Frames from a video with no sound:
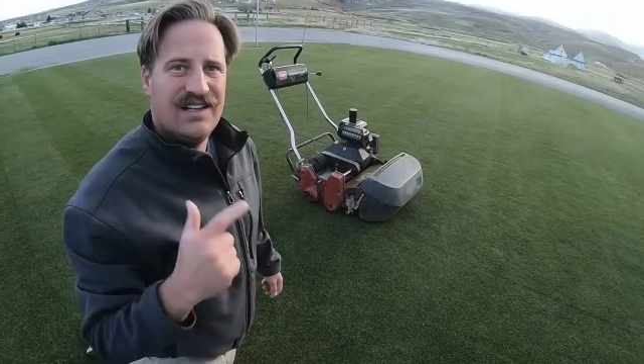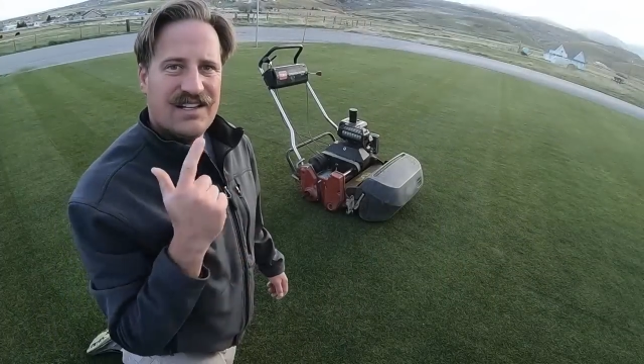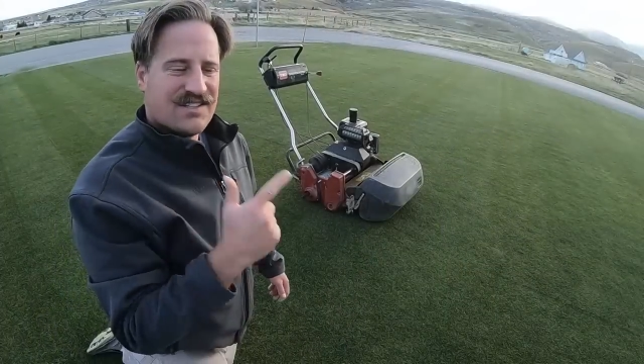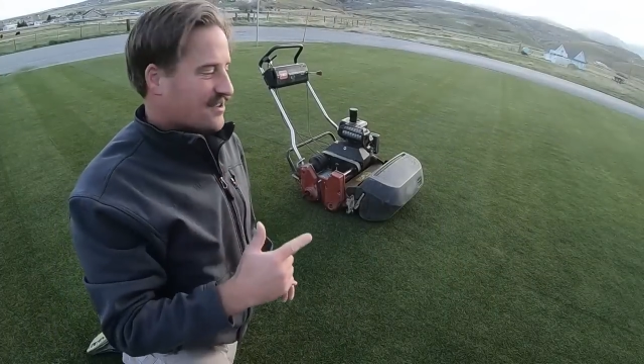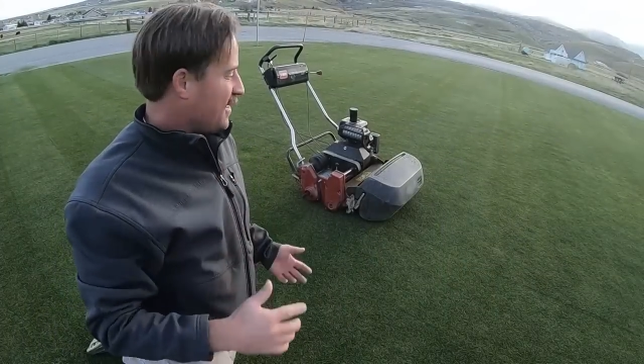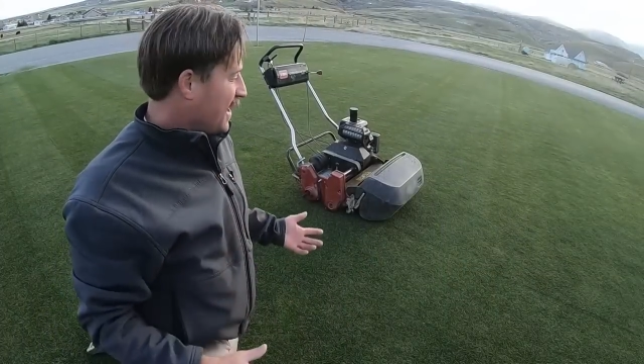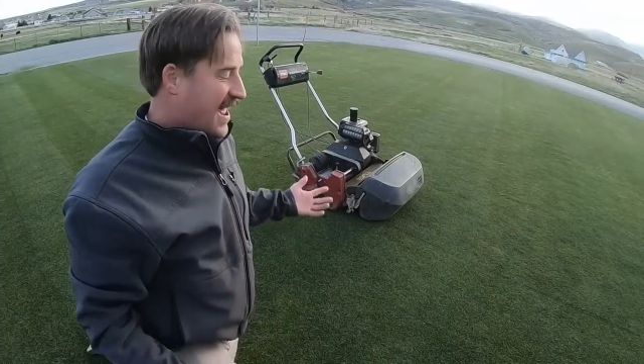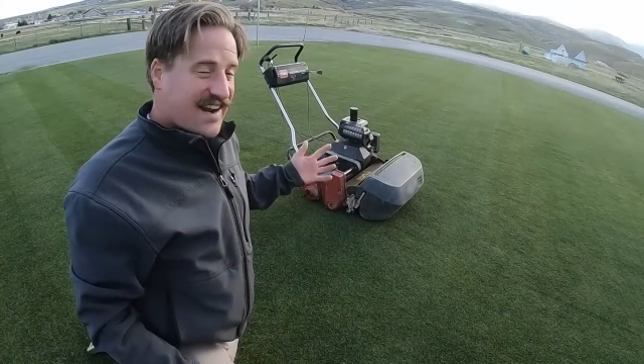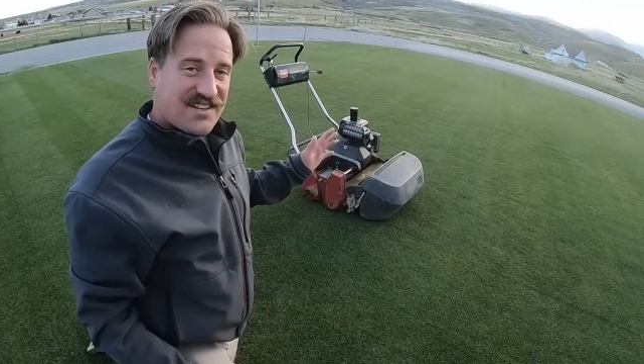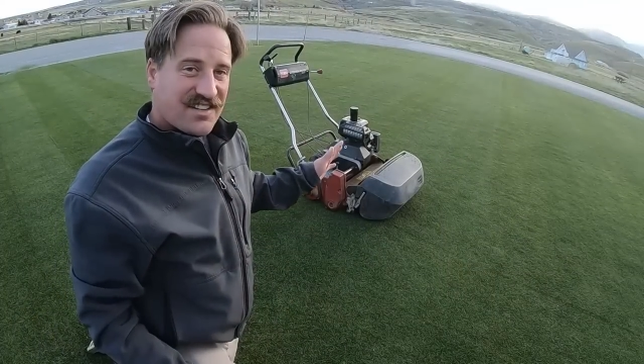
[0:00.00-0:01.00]
So that
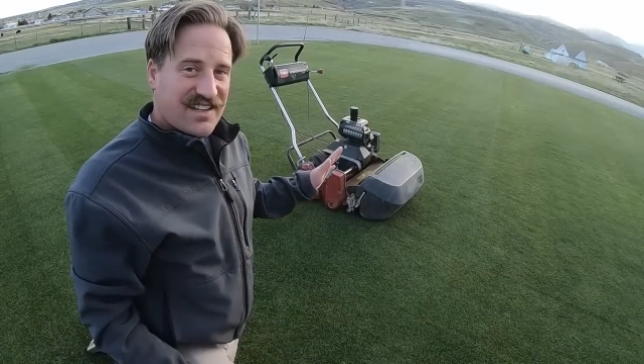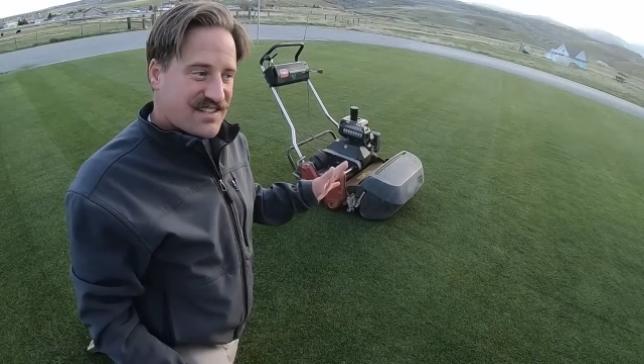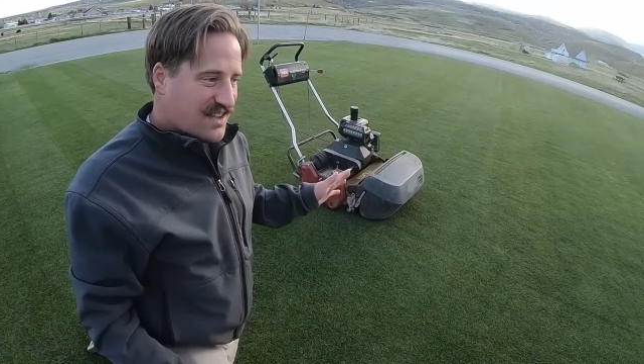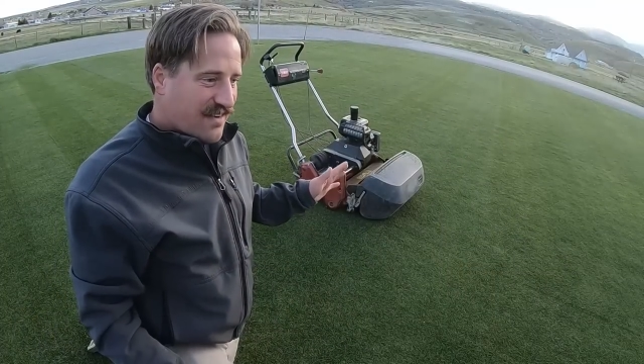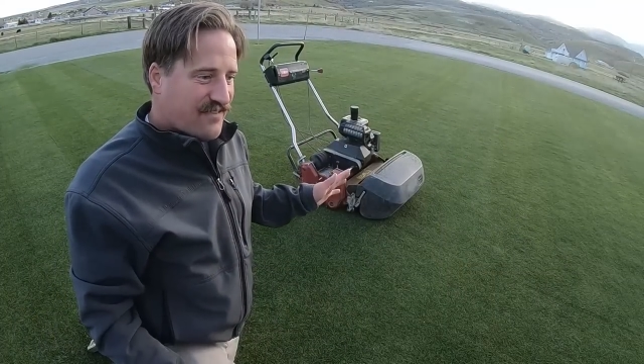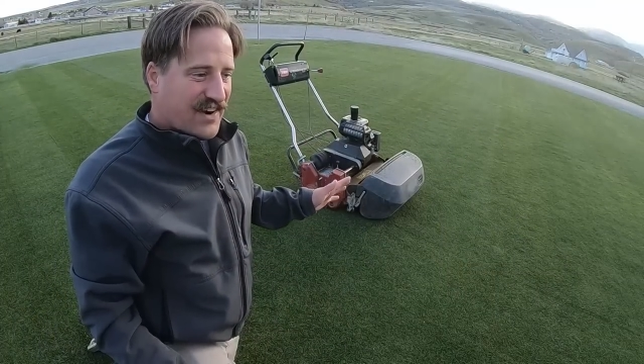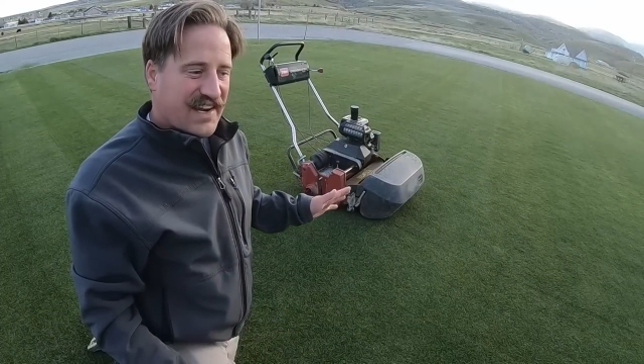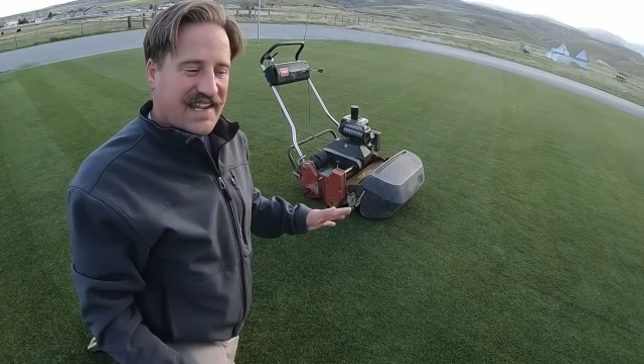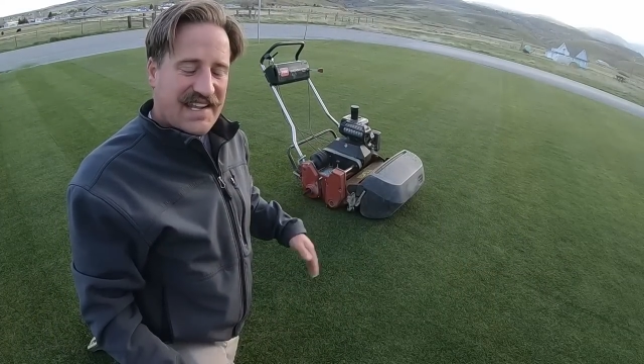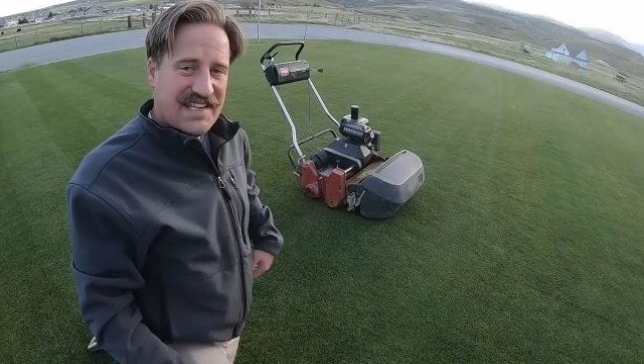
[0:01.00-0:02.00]
actually is not very
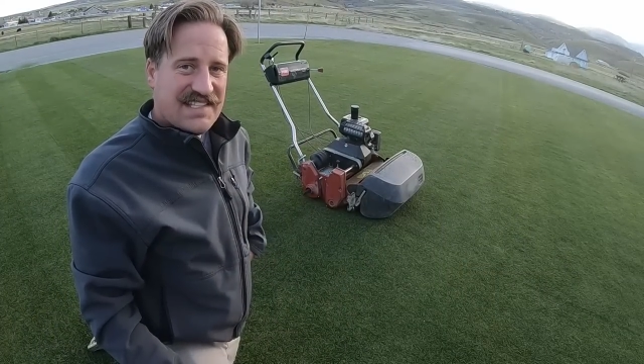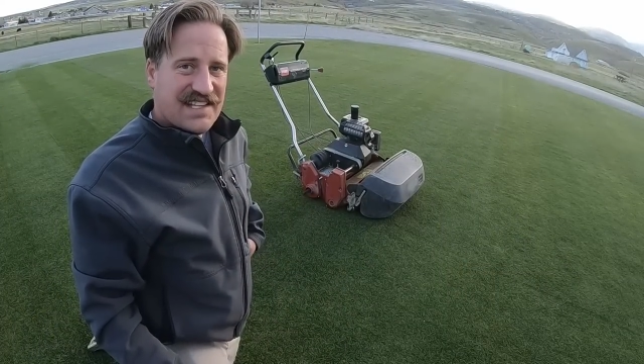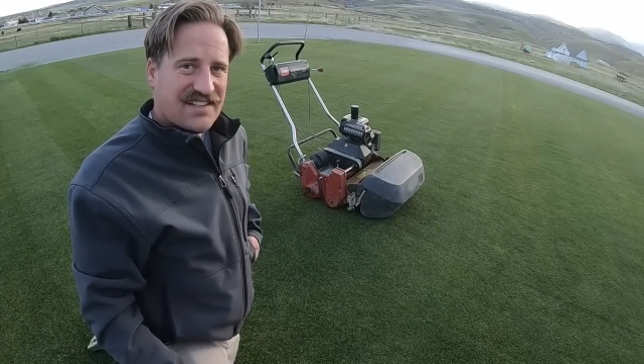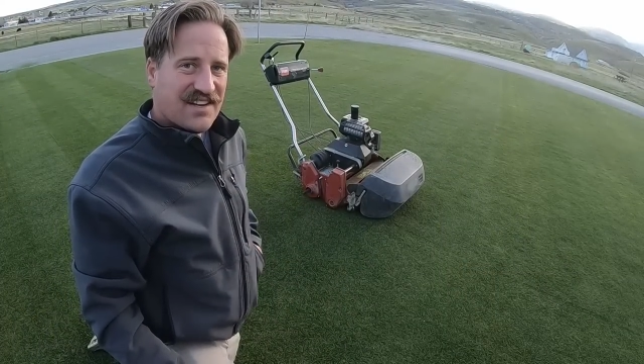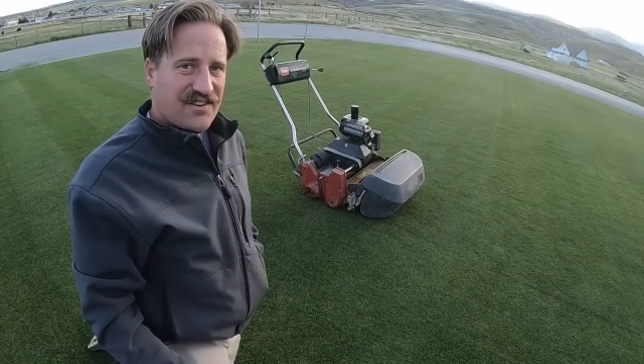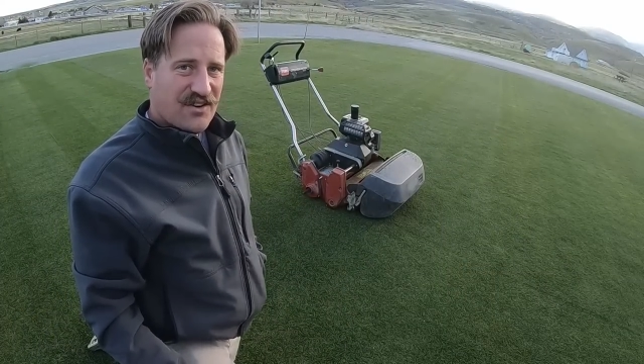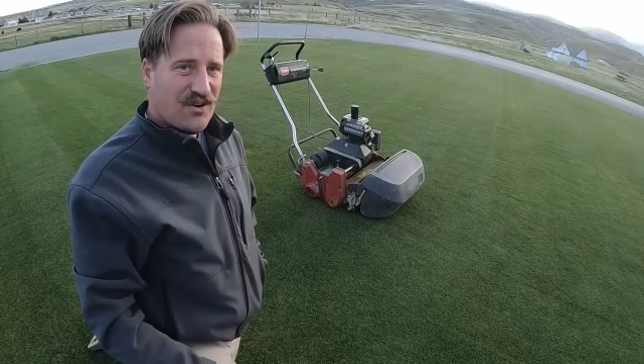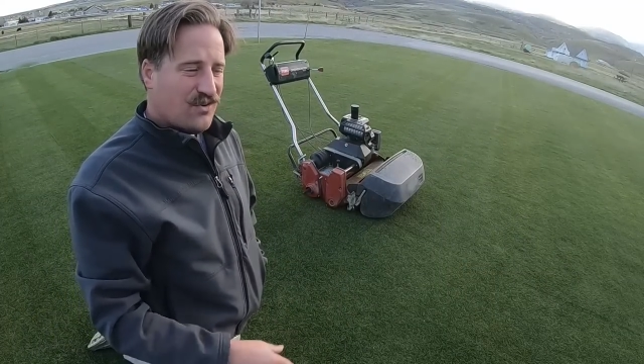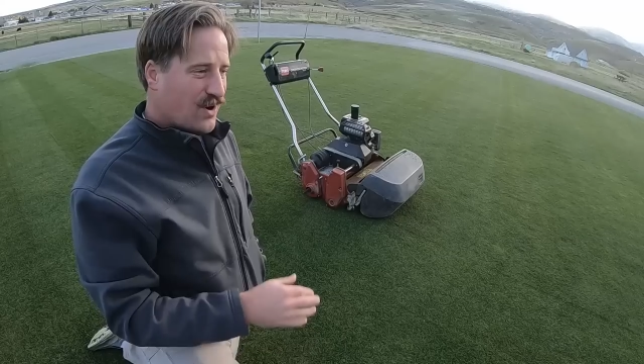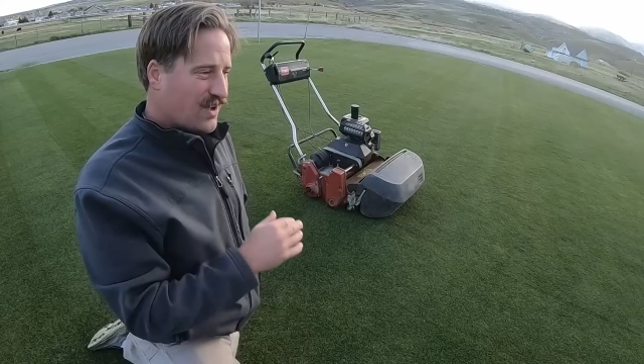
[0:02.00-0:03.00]
easy to
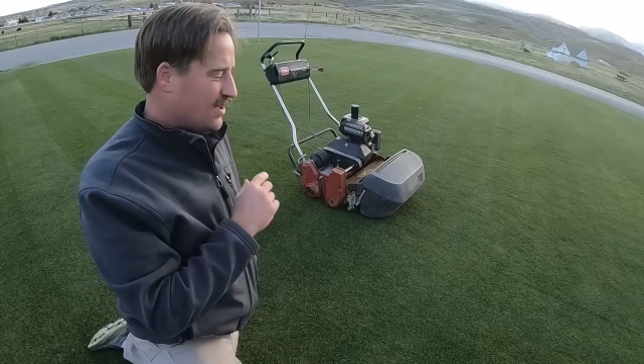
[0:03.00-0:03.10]
do